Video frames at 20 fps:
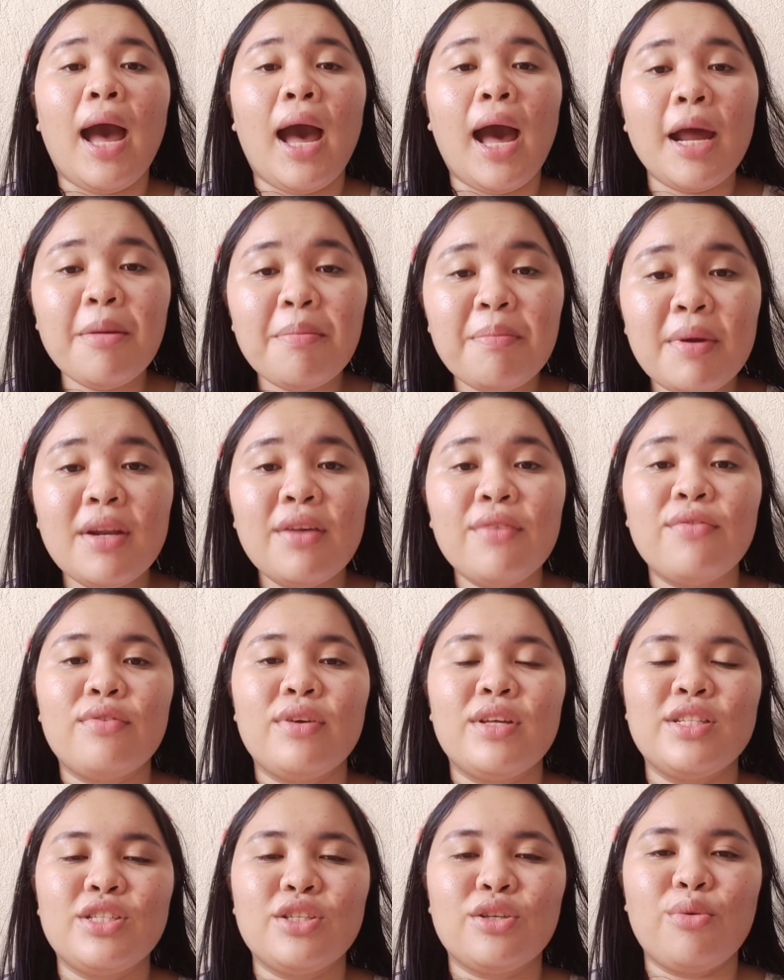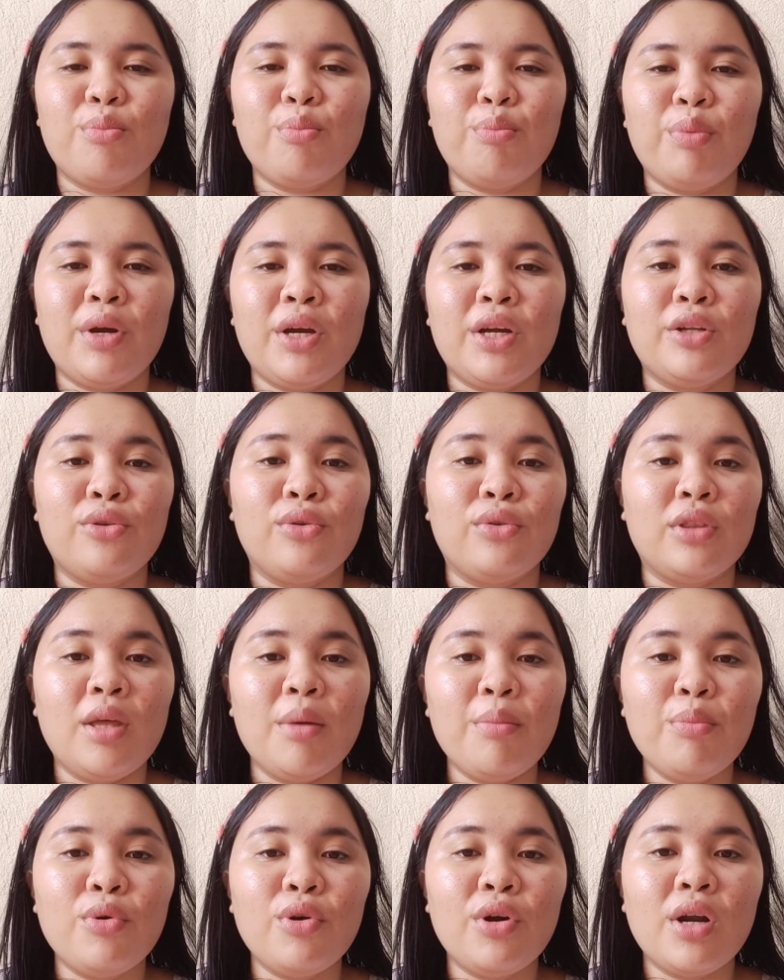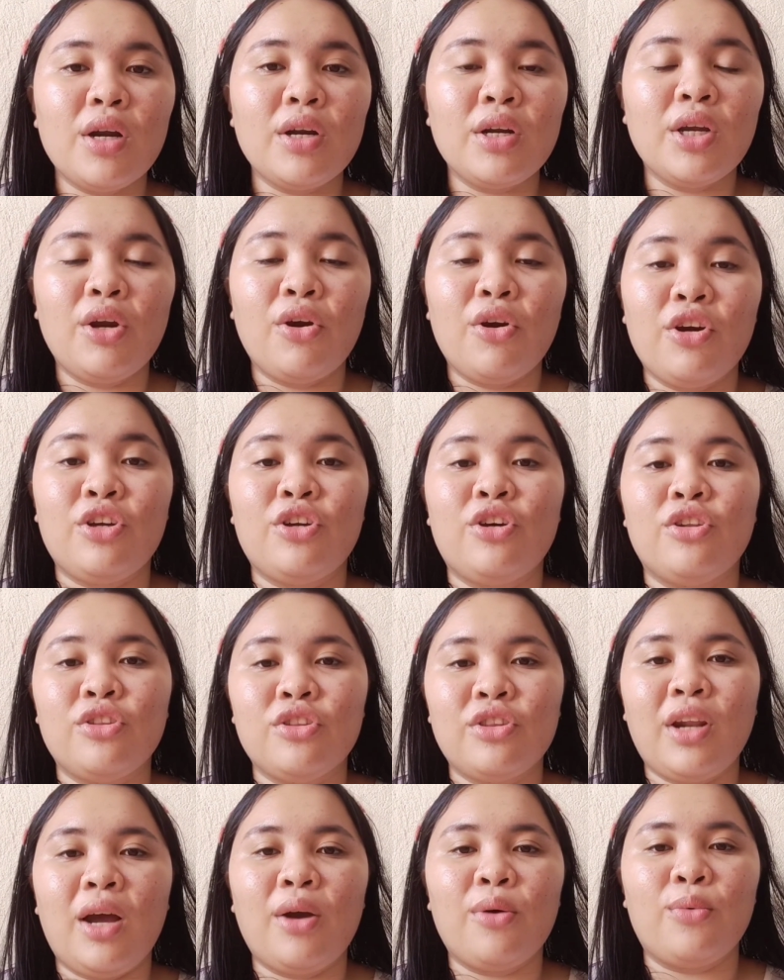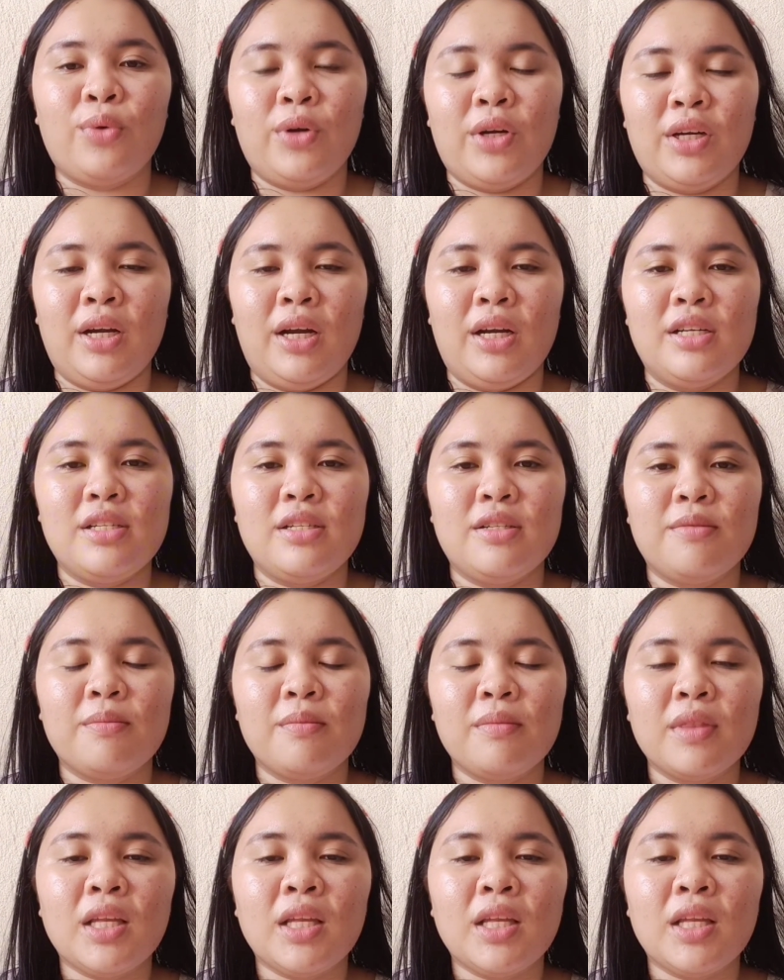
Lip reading: and benefits compared to temporary or contract workers.